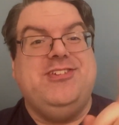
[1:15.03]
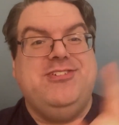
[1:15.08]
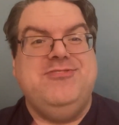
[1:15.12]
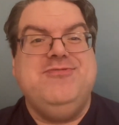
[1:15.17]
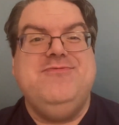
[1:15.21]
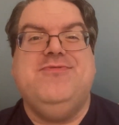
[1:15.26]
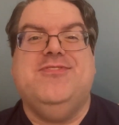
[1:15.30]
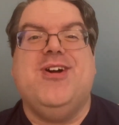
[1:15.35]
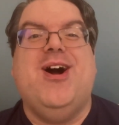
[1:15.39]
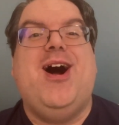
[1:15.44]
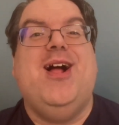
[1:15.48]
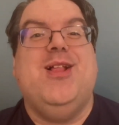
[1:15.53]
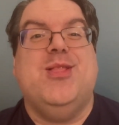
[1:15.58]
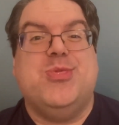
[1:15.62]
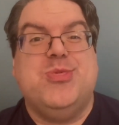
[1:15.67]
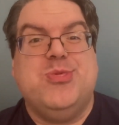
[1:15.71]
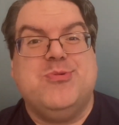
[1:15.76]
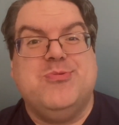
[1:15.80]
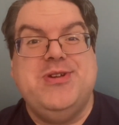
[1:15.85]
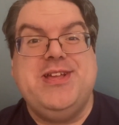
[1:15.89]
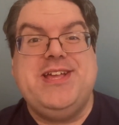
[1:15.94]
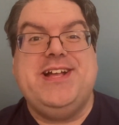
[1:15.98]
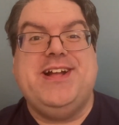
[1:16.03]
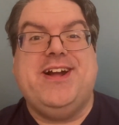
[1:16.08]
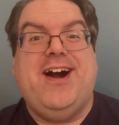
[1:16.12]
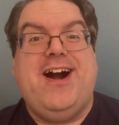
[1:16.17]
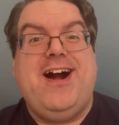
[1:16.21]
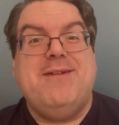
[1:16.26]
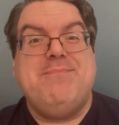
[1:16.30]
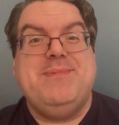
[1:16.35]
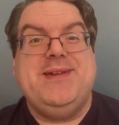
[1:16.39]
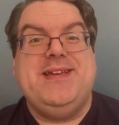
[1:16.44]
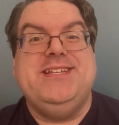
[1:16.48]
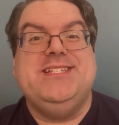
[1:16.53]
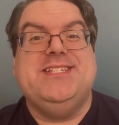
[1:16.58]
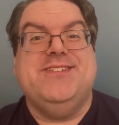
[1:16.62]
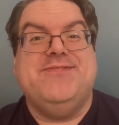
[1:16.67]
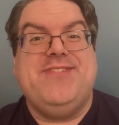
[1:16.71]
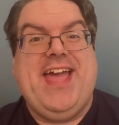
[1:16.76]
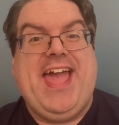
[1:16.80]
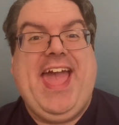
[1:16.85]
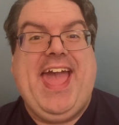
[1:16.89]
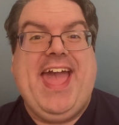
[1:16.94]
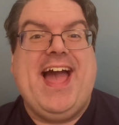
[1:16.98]
you've got 3 copies
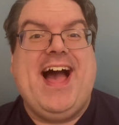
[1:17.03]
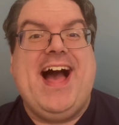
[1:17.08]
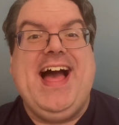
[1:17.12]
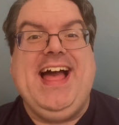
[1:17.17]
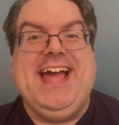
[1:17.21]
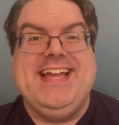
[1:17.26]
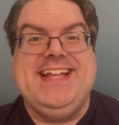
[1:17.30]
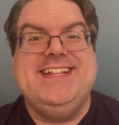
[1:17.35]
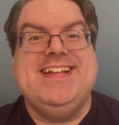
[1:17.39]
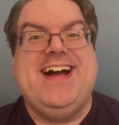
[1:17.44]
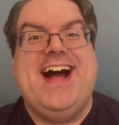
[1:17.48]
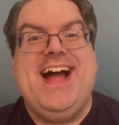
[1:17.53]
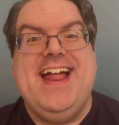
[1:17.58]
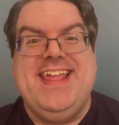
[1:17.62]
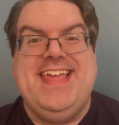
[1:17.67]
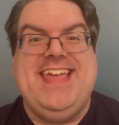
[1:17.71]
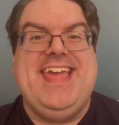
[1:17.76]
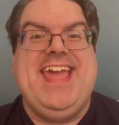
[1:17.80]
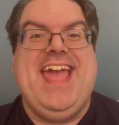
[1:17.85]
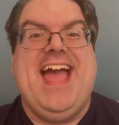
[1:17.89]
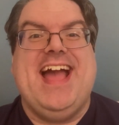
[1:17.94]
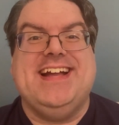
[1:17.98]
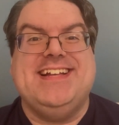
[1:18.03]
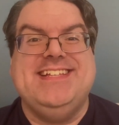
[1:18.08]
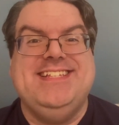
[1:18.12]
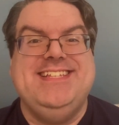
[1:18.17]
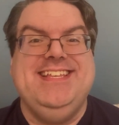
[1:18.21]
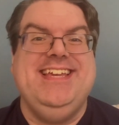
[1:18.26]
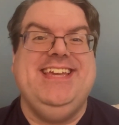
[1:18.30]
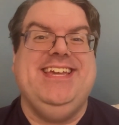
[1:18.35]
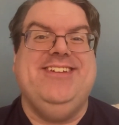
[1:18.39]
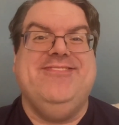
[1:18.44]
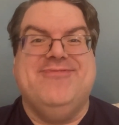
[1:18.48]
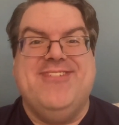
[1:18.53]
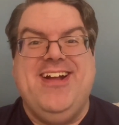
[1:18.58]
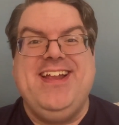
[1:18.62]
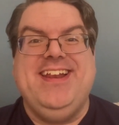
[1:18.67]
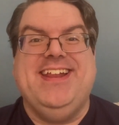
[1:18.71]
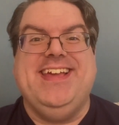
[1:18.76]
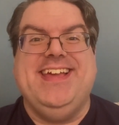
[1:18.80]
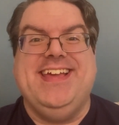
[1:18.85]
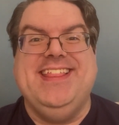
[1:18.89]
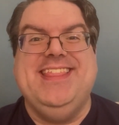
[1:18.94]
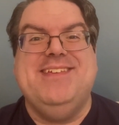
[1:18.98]
of AI.exe
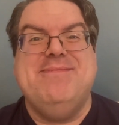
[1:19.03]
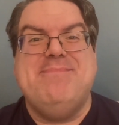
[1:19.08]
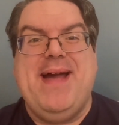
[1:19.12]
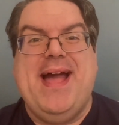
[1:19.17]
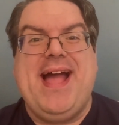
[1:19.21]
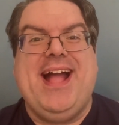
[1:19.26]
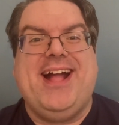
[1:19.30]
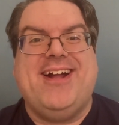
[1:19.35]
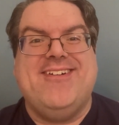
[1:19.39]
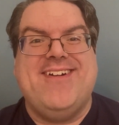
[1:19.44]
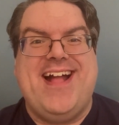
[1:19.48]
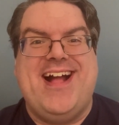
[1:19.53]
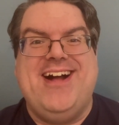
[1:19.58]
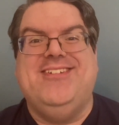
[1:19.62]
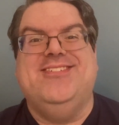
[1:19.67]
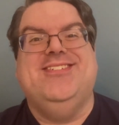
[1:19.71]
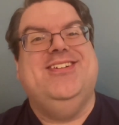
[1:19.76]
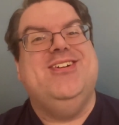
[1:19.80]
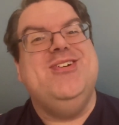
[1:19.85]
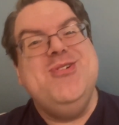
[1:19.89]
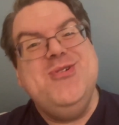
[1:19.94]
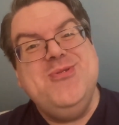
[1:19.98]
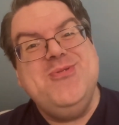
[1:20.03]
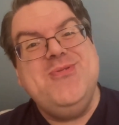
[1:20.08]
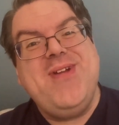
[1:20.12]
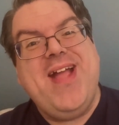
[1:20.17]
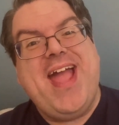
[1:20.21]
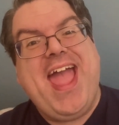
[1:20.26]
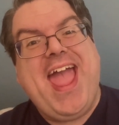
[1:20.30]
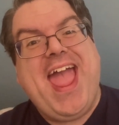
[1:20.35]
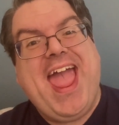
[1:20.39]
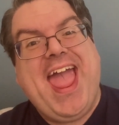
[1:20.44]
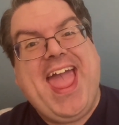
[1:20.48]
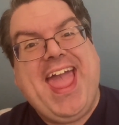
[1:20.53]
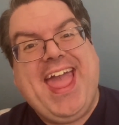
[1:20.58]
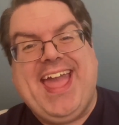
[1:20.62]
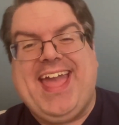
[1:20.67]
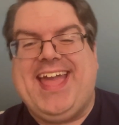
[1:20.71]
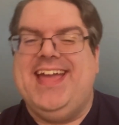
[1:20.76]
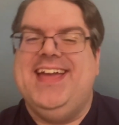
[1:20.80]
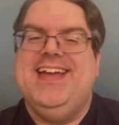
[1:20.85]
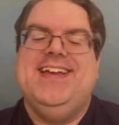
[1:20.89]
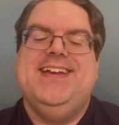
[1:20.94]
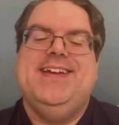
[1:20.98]
running in the background.
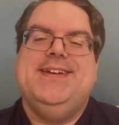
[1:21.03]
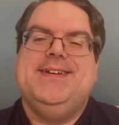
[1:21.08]
Hooray!